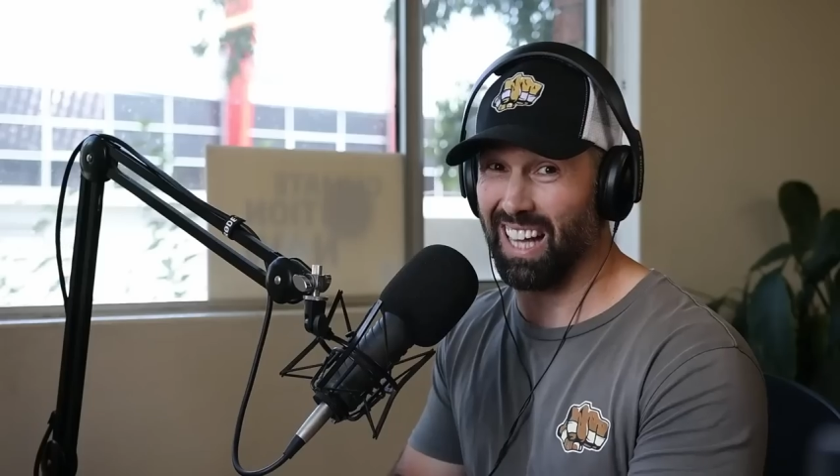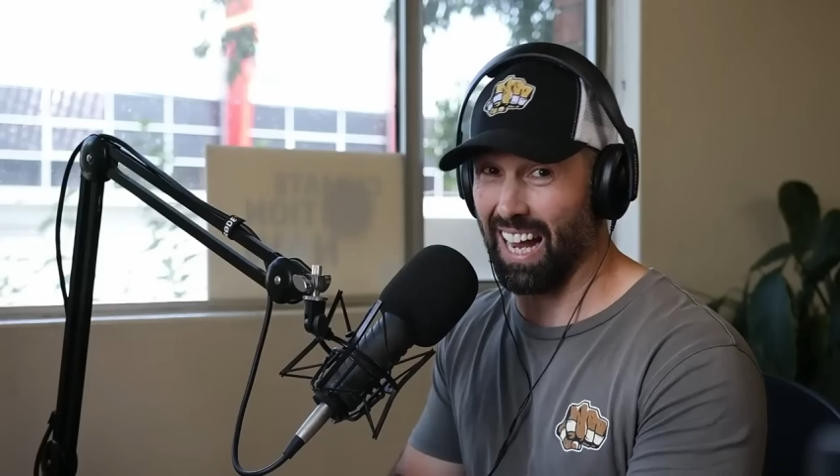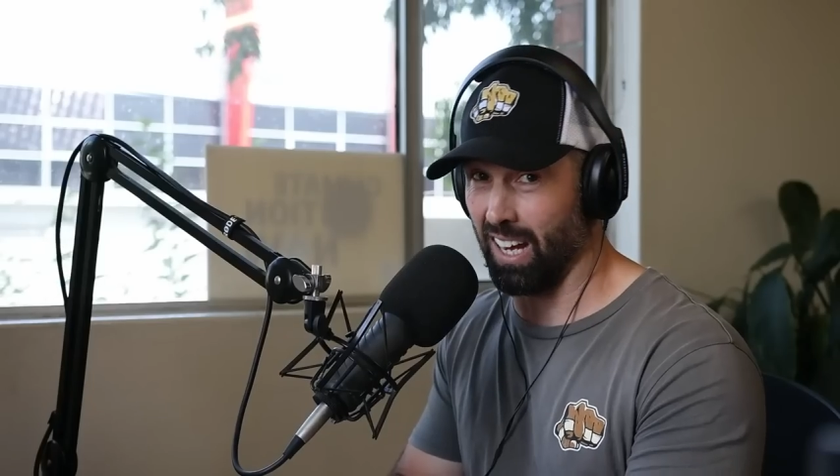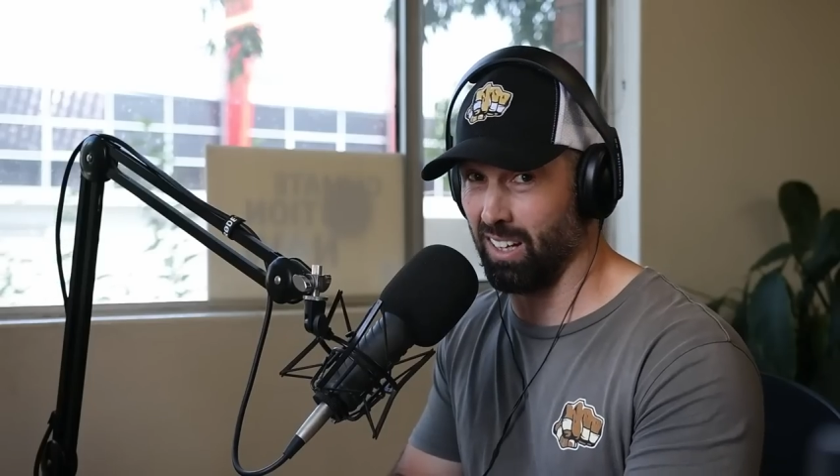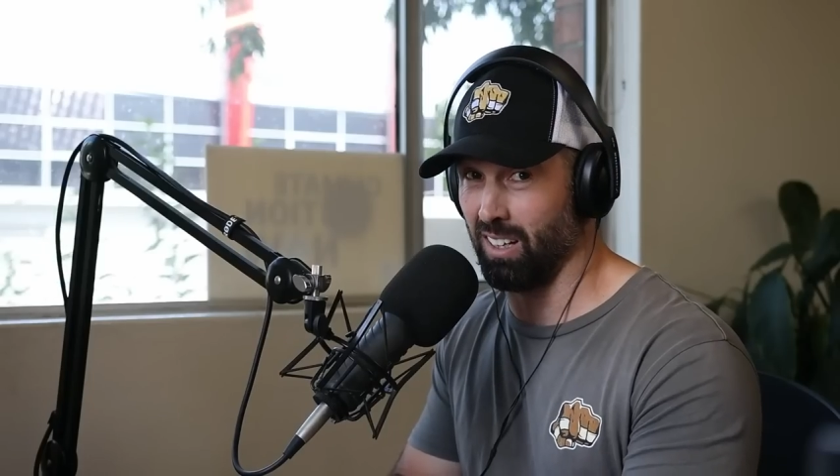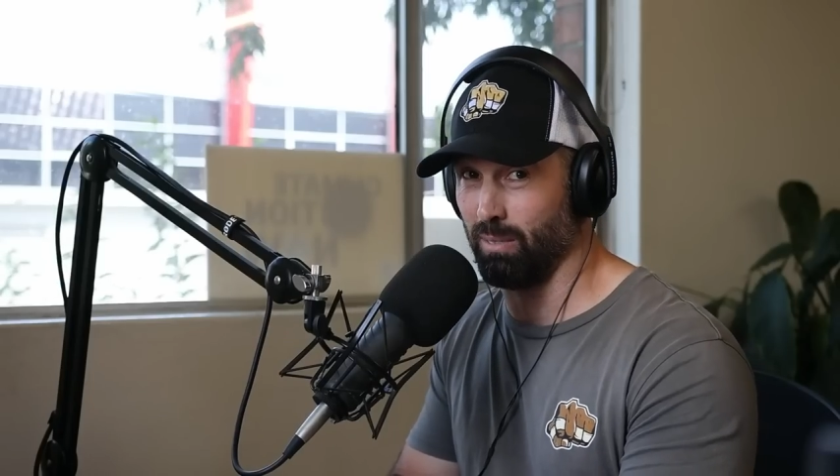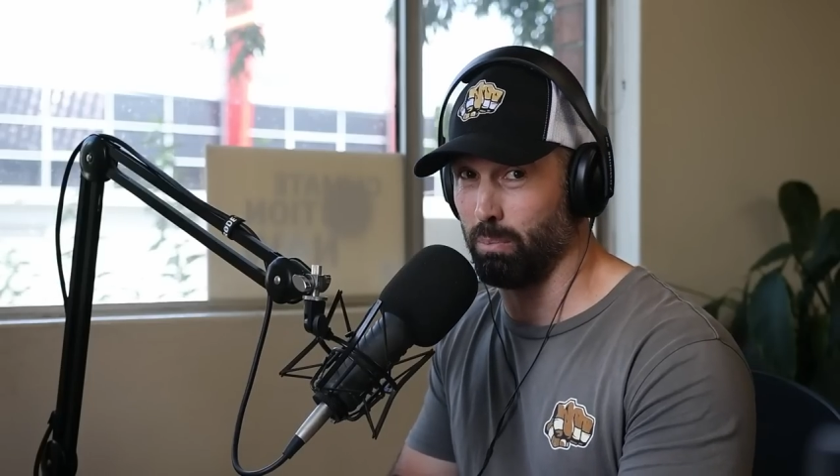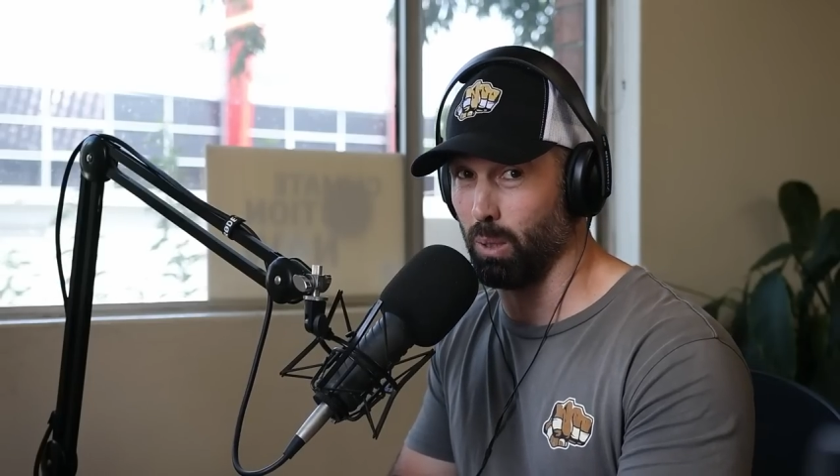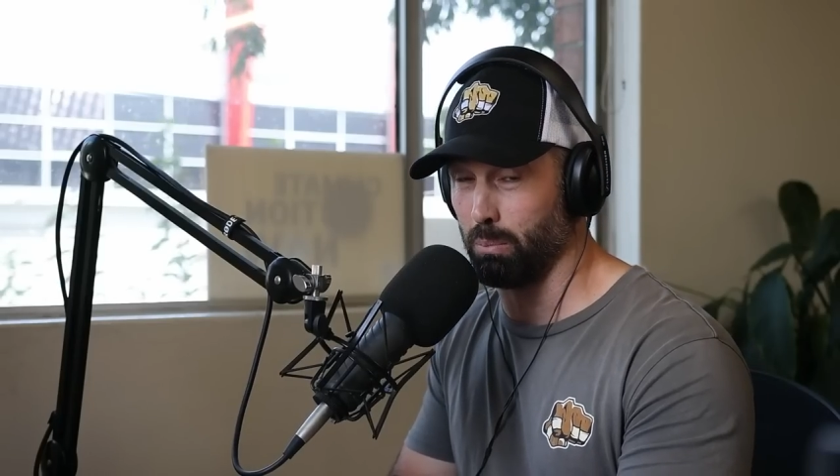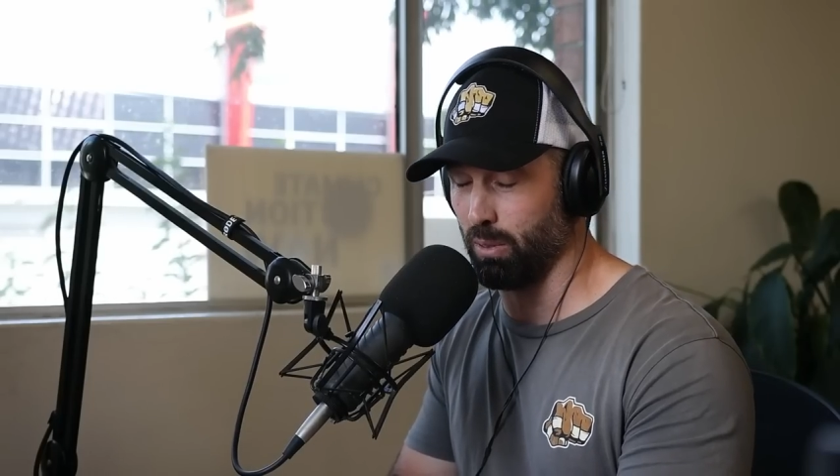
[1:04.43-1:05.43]
the end of
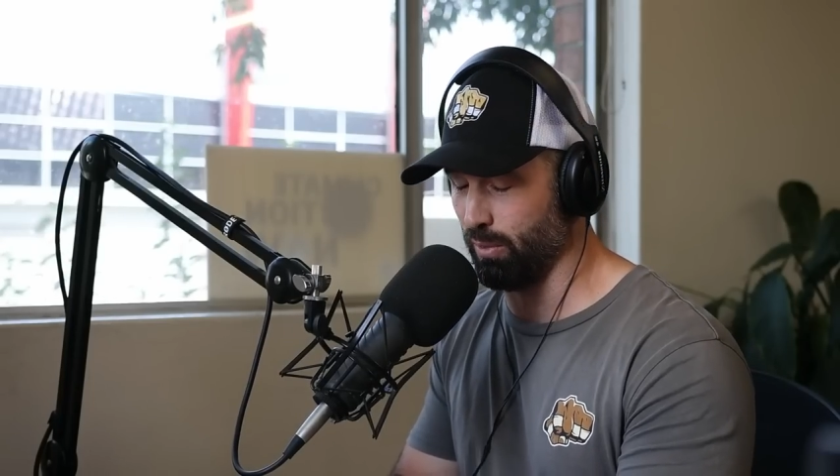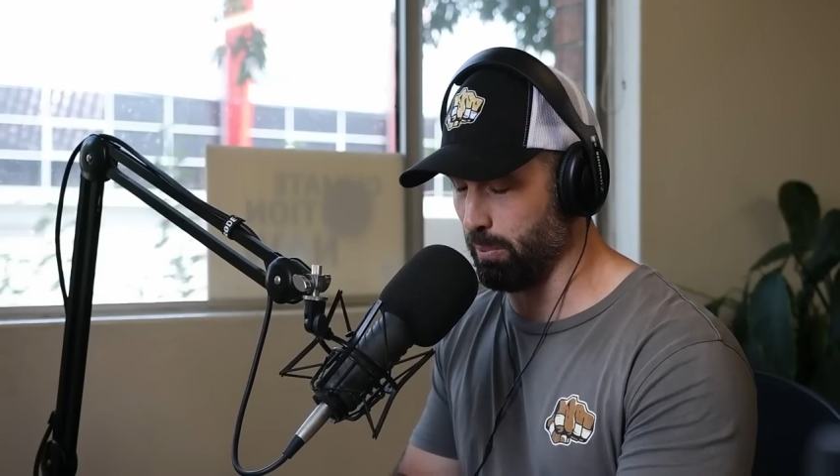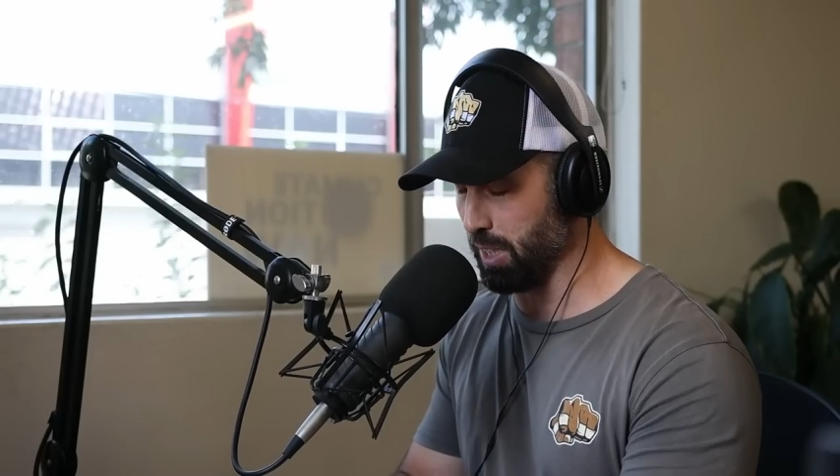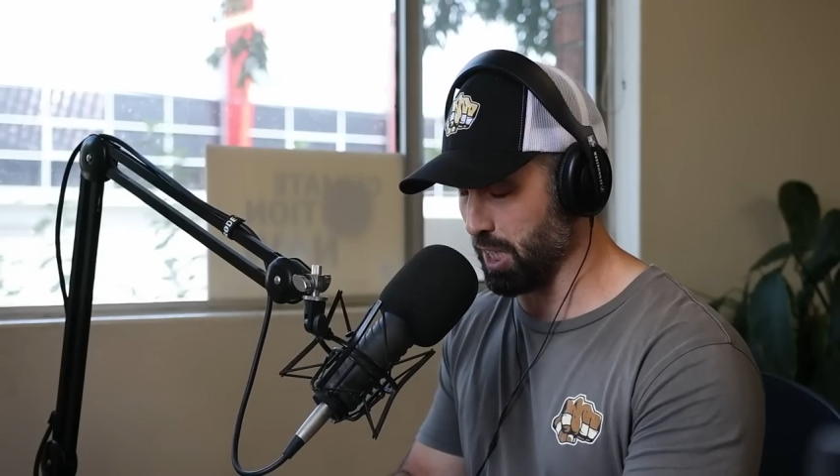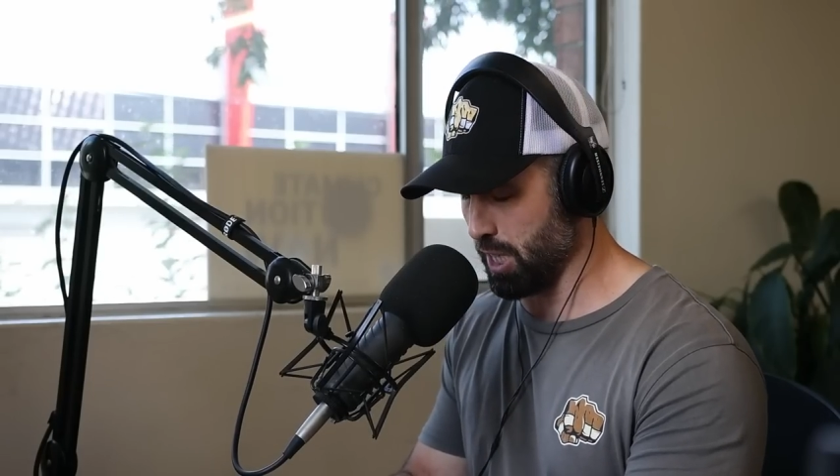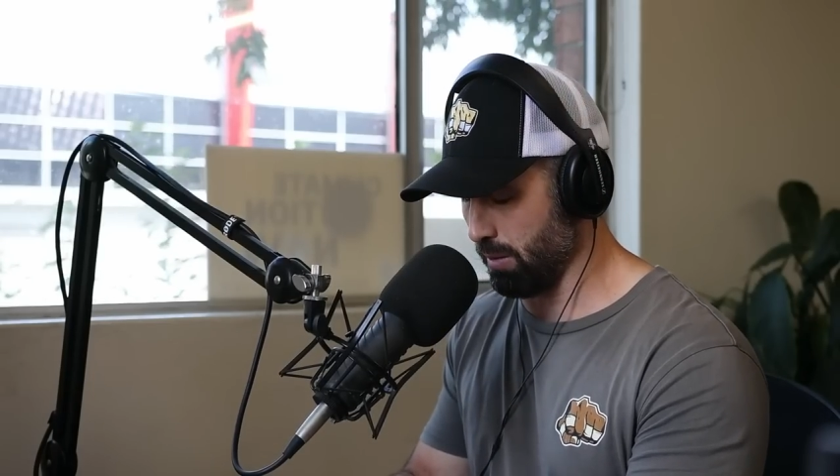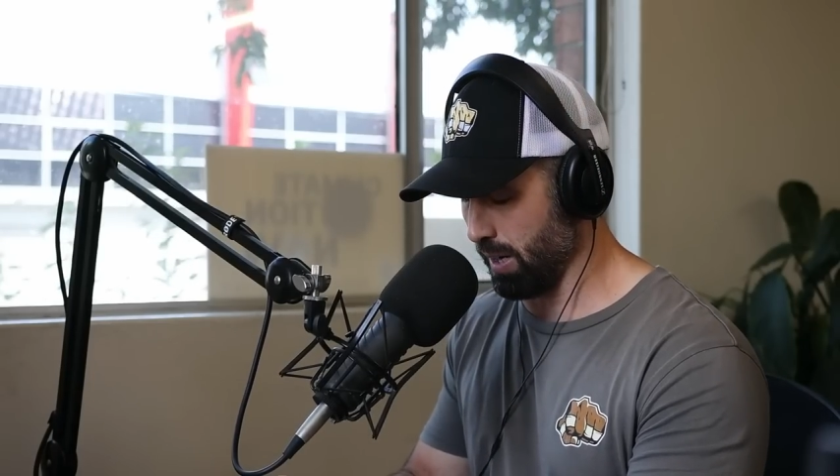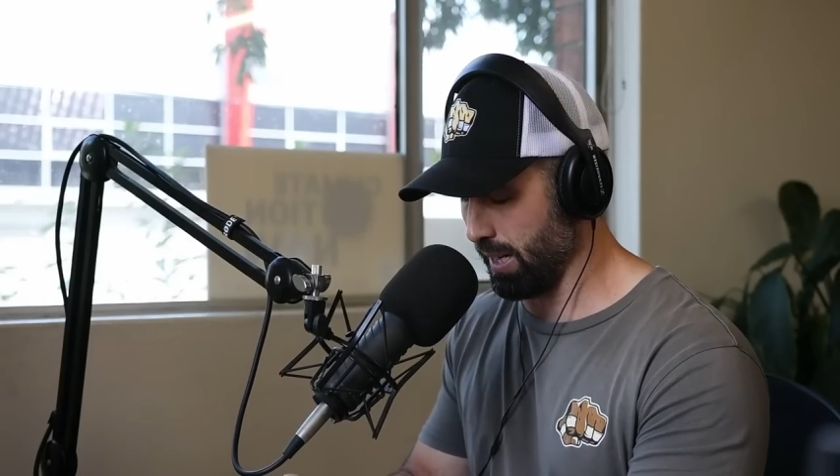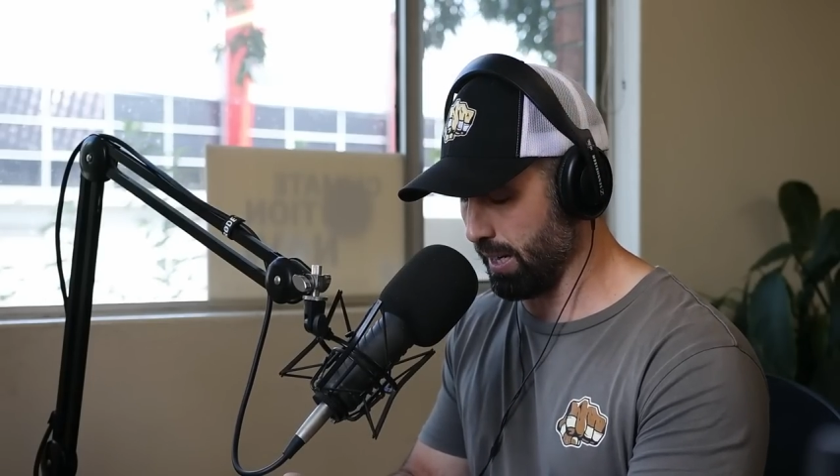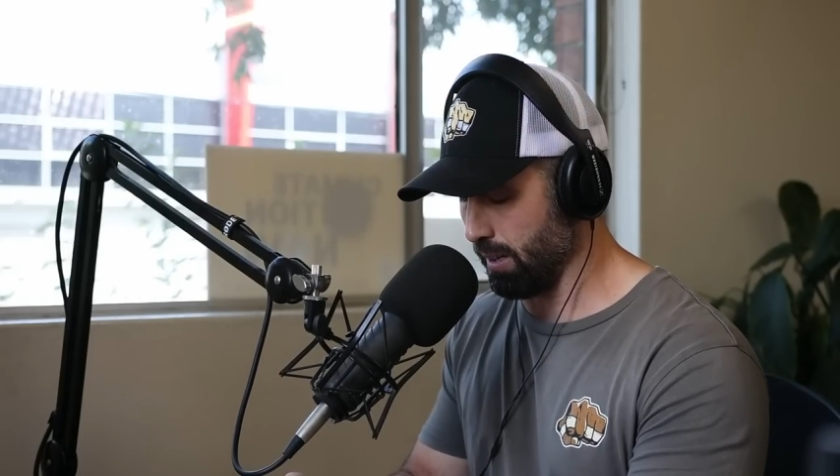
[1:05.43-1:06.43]
Bulletproof for BJJ
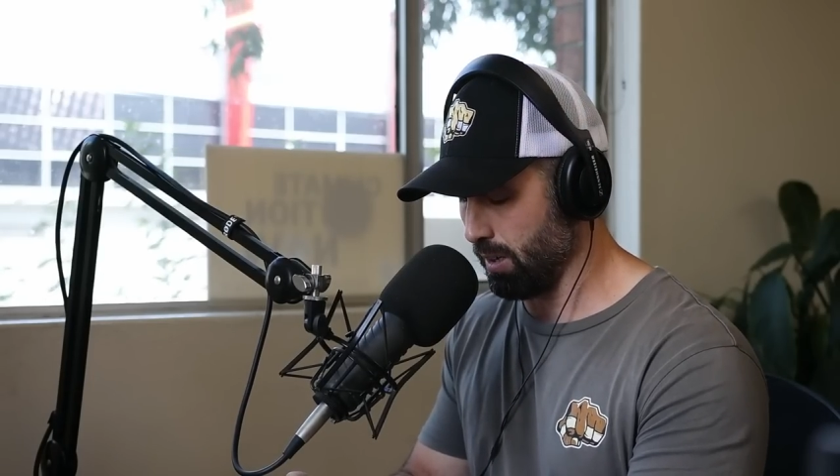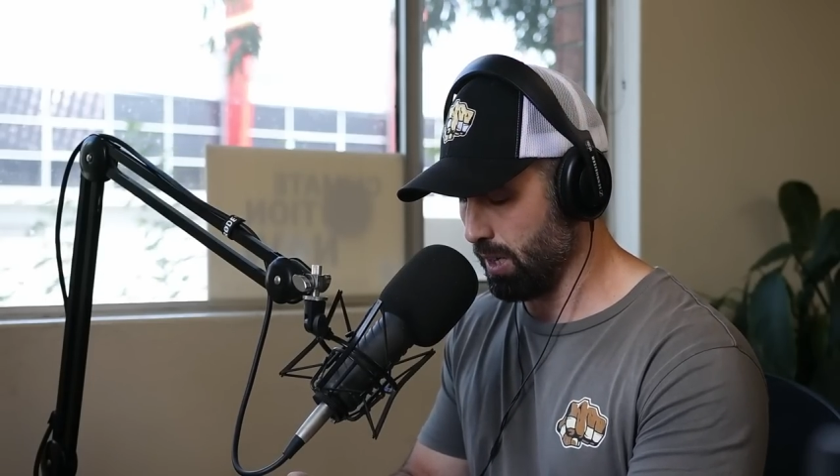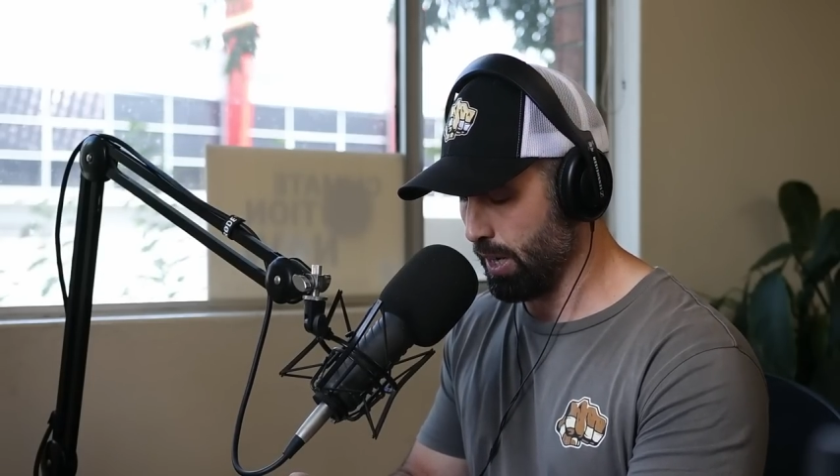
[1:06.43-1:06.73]
right now.